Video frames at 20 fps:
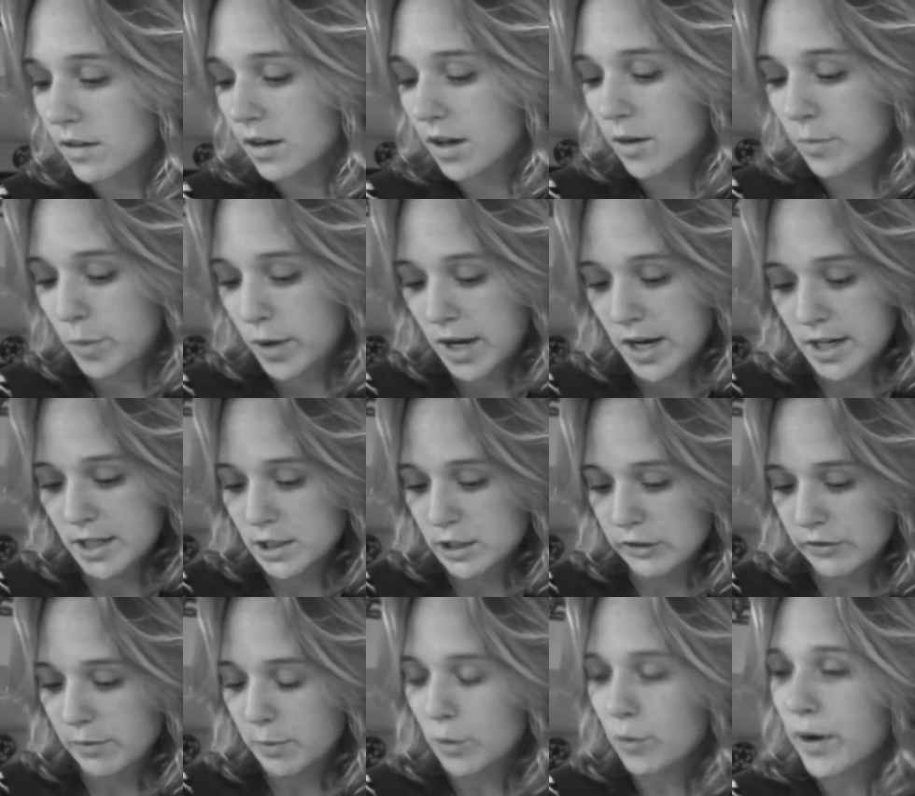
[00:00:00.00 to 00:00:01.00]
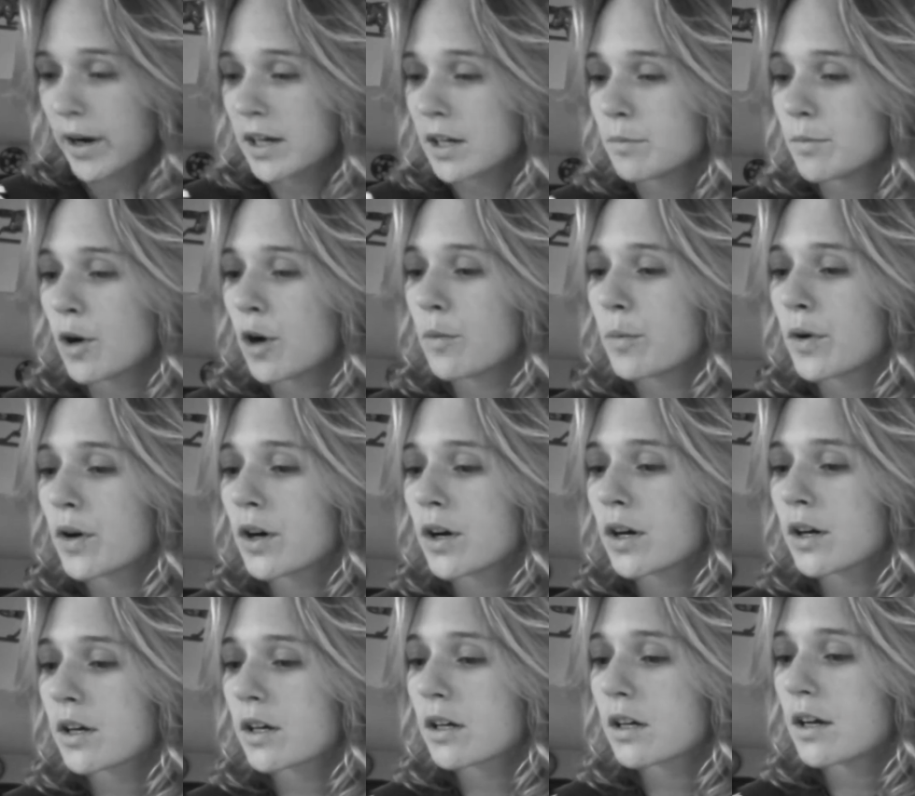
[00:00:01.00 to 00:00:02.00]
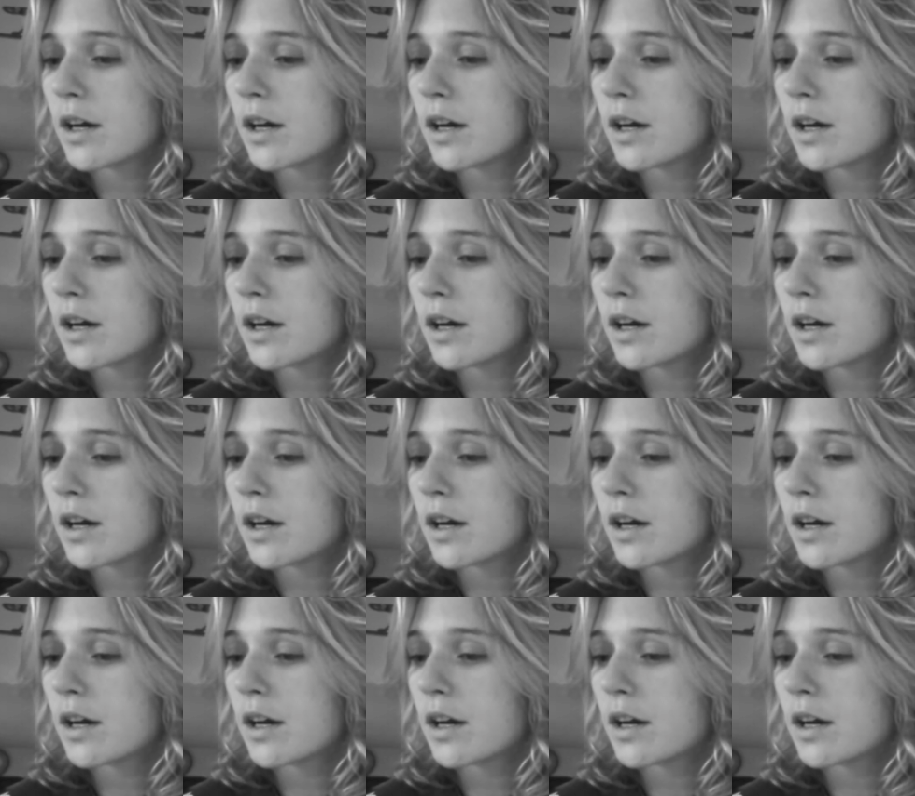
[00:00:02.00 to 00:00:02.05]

a page from a random notebook.